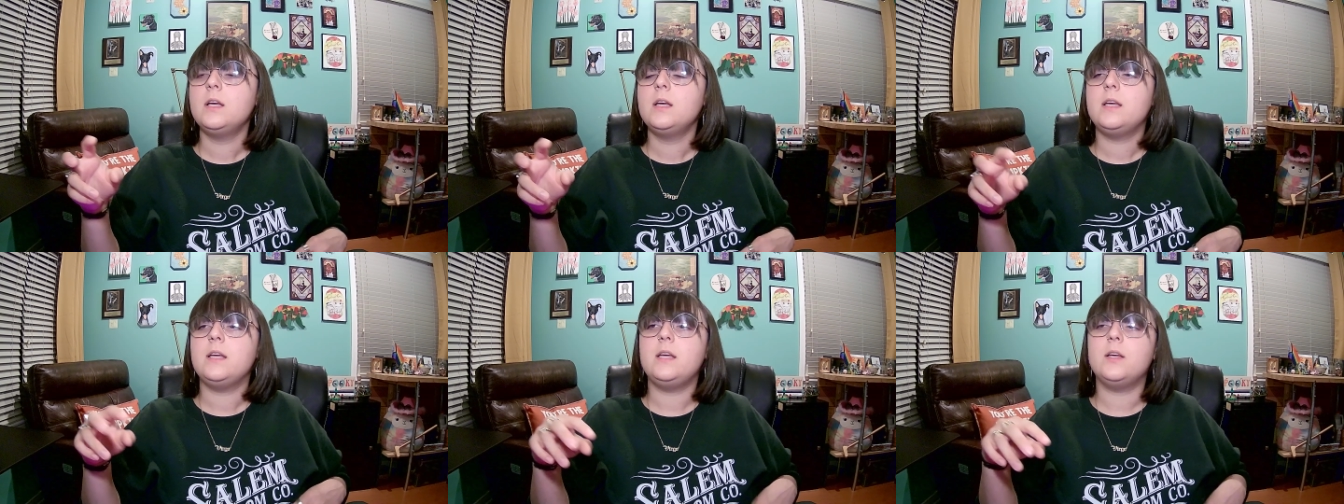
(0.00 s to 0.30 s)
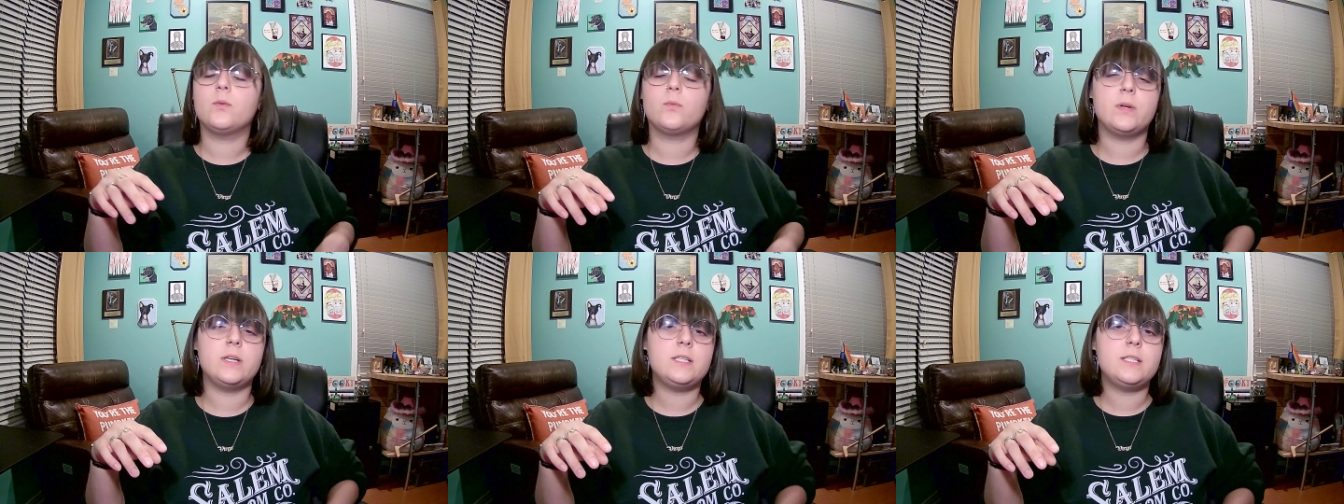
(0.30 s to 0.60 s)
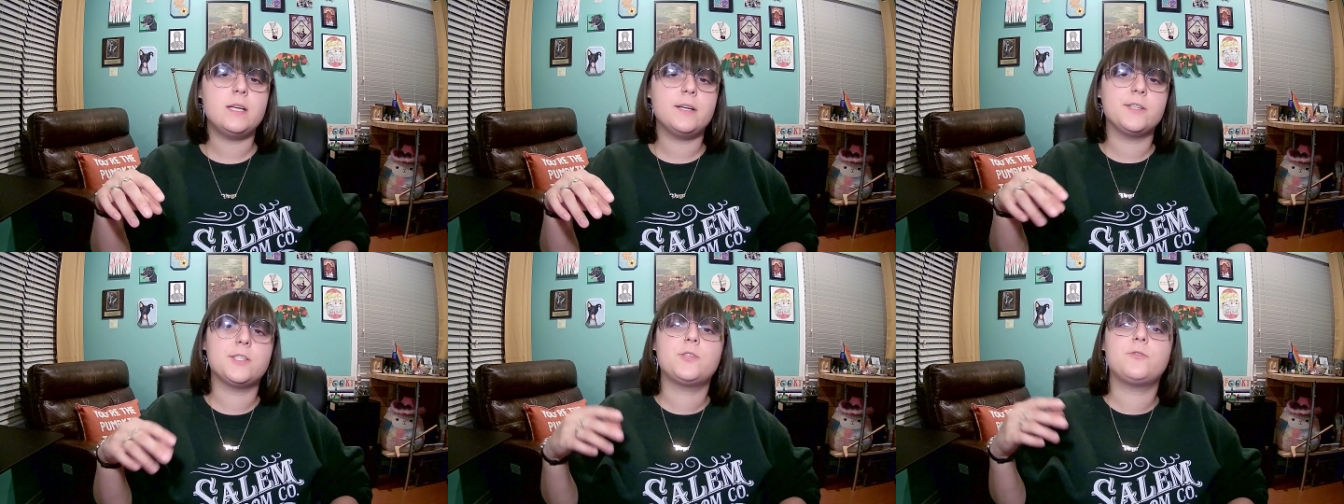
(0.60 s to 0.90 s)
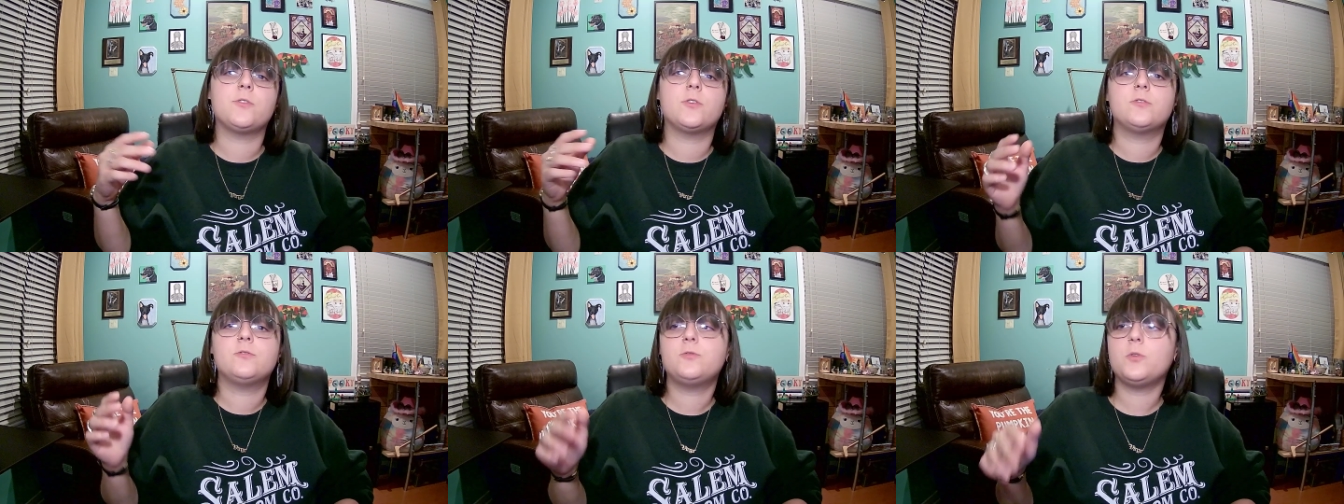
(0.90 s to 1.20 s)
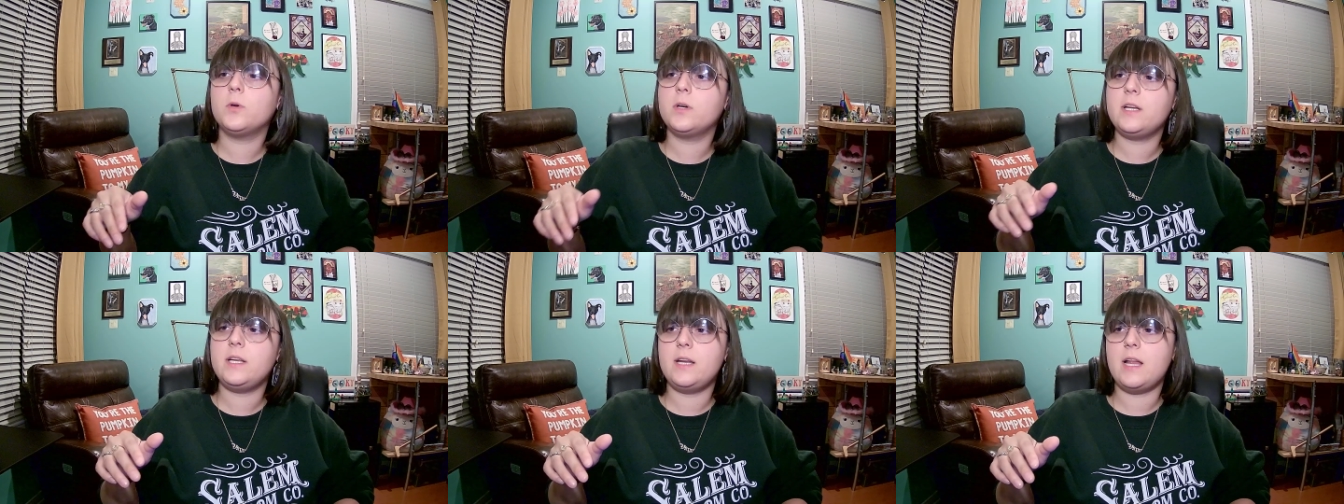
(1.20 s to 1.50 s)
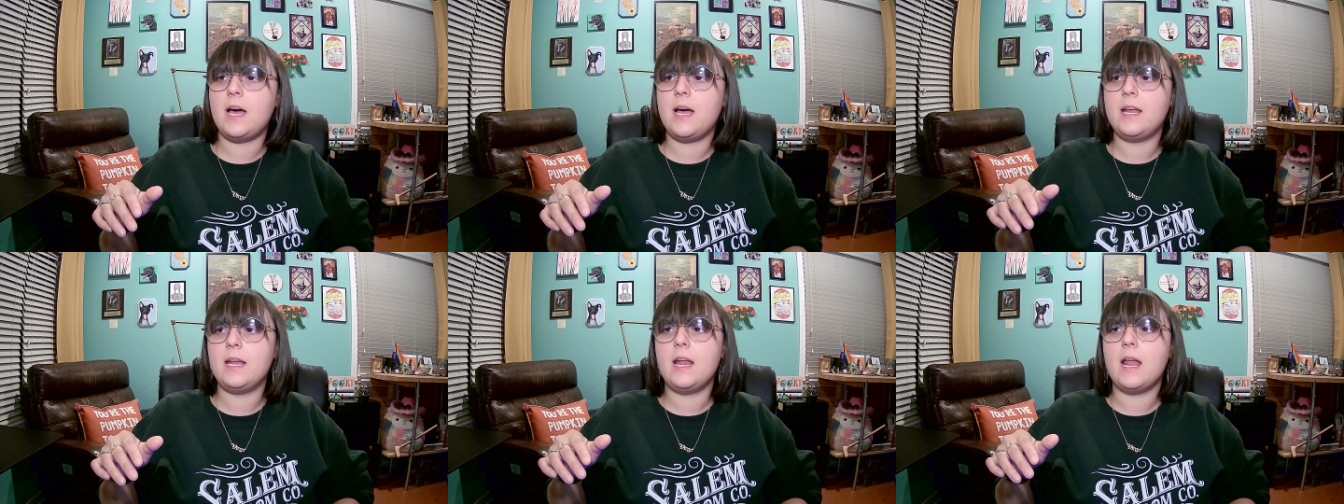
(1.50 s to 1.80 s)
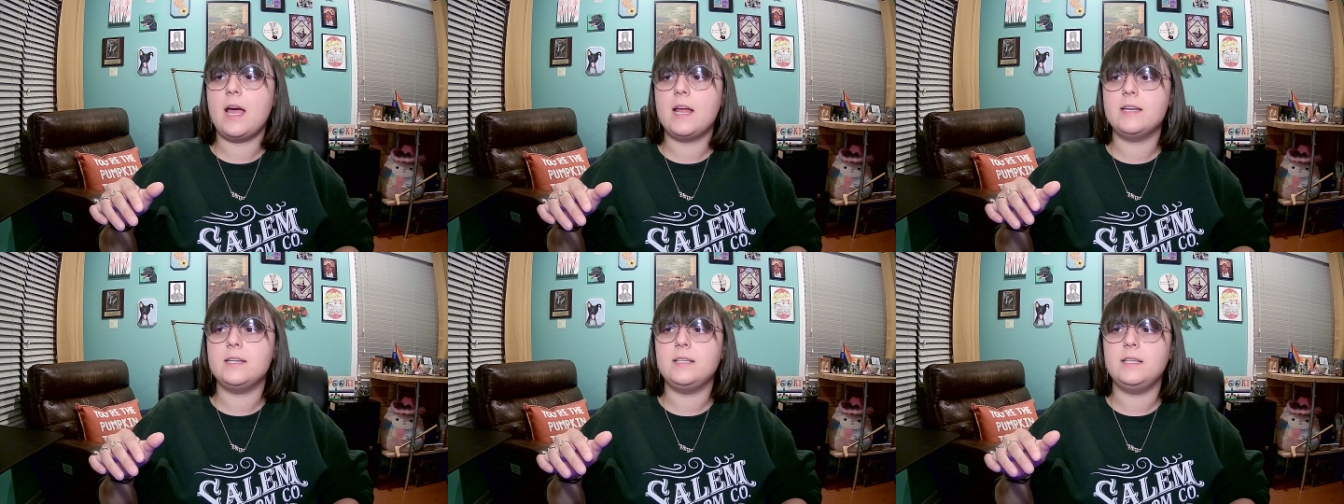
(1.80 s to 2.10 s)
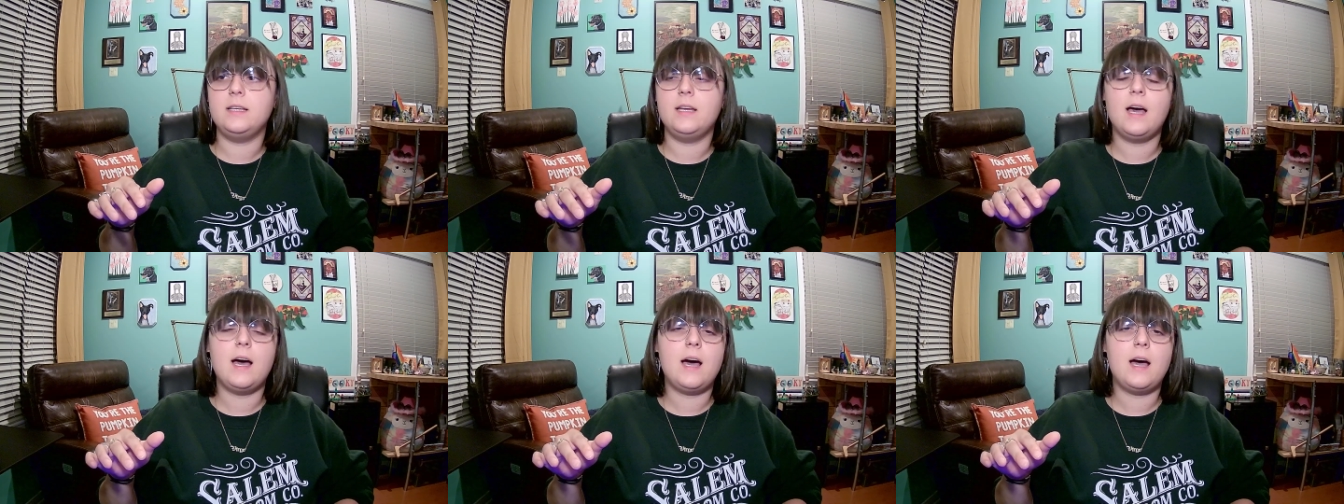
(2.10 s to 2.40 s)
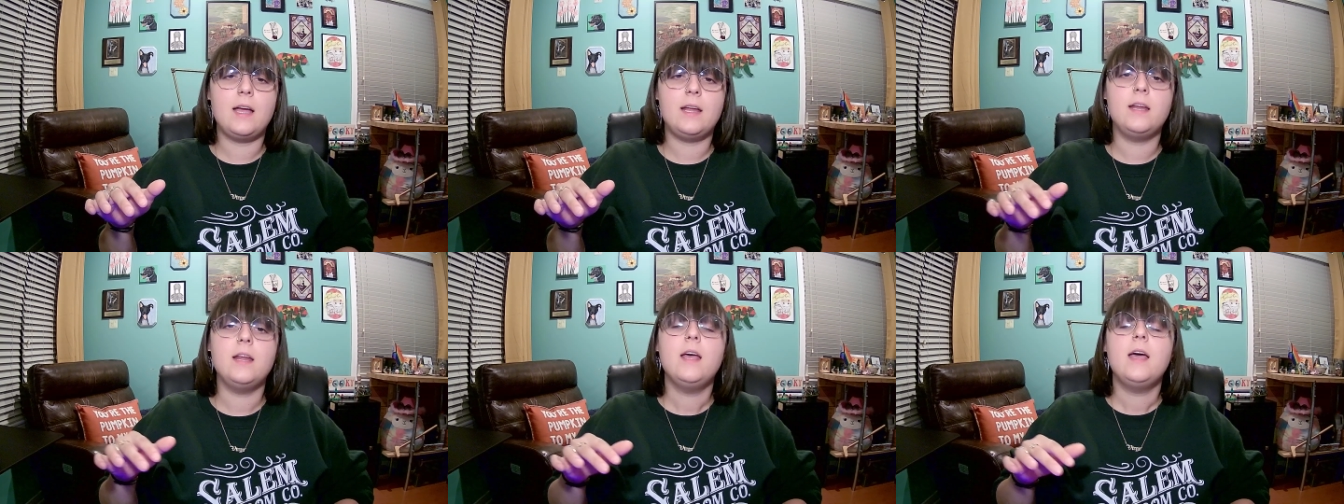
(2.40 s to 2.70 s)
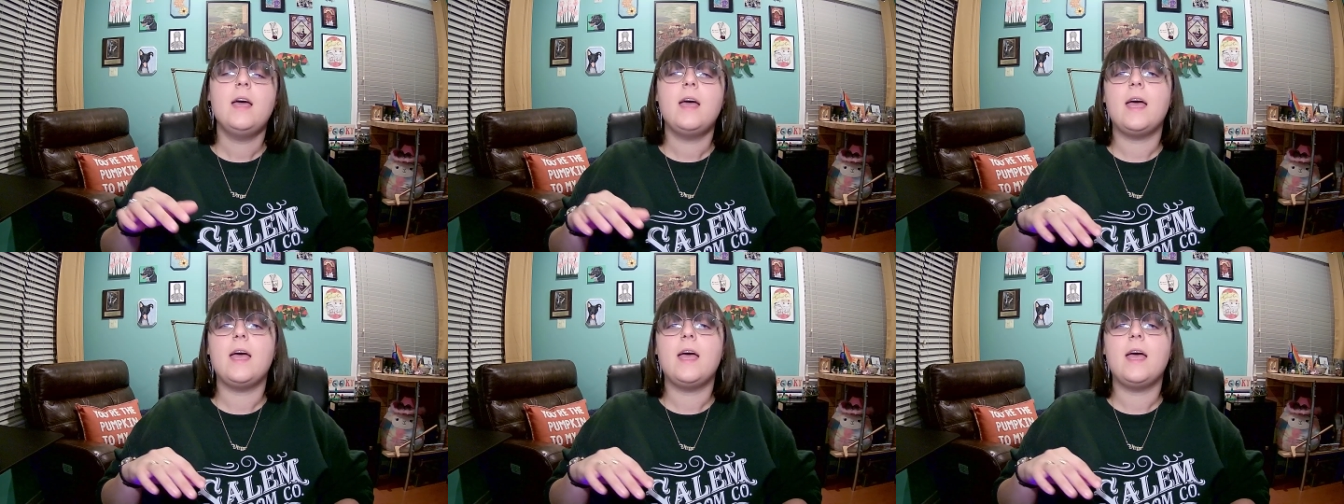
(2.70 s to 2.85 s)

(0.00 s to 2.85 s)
It retails for forty-nine ninety-nine